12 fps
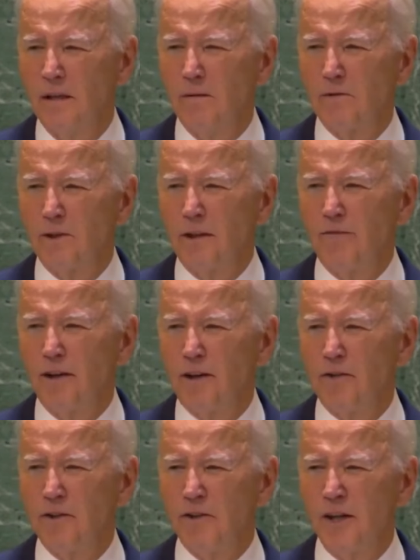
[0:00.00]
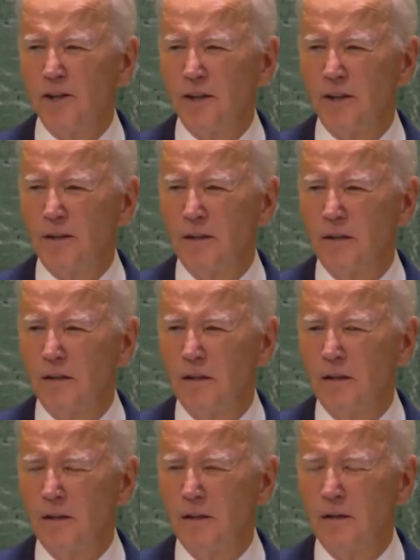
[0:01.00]
It was a difficult decision.
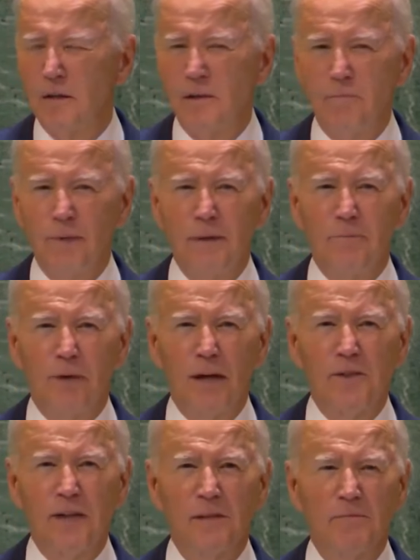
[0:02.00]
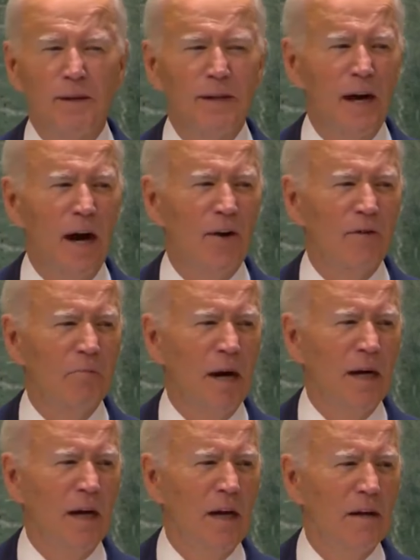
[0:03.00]
Being president has been the honor of my
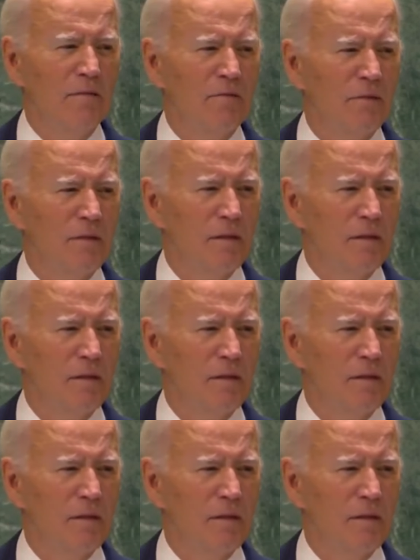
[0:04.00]
life.